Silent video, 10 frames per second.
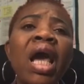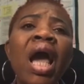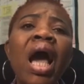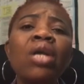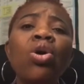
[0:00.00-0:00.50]

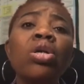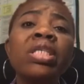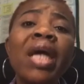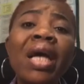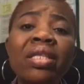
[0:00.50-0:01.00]
And
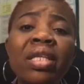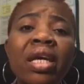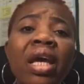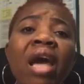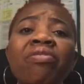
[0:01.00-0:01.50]
on that
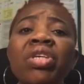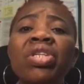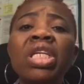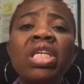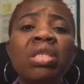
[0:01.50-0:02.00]
day,
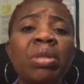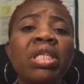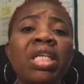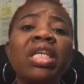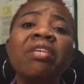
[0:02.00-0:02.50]
everything is
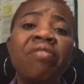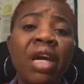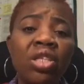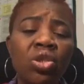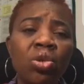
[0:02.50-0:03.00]
being
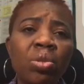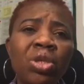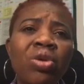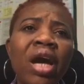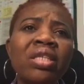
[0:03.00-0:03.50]
delivered to
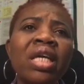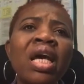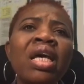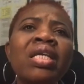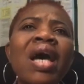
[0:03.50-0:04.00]
me, right?
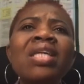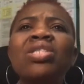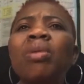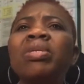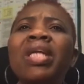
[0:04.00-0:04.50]
That's
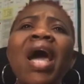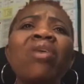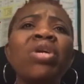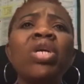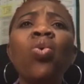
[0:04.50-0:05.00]
something I
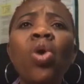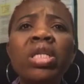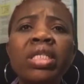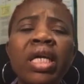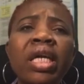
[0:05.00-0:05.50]
really
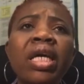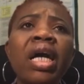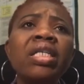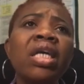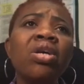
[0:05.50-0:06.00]
wanted,
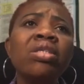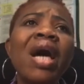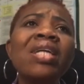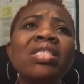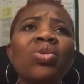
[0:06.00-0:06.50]
and
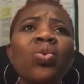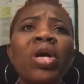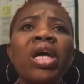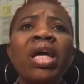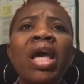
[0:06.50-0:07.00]
that's the
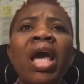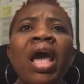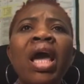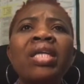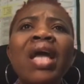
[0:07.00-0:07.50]
way
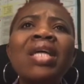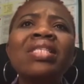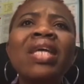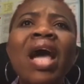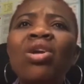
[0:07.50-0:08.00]

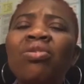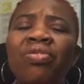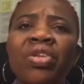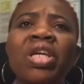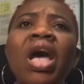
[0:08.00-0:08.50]
that's the kind of
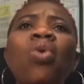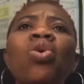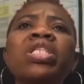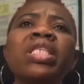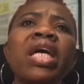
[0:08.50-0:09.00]
thing I
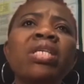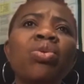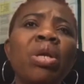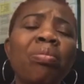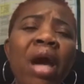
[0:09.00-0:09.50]
wanted
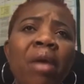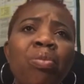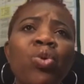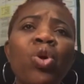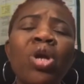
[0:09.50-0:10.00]
in my
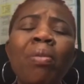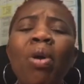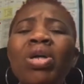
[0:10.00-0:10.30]
program.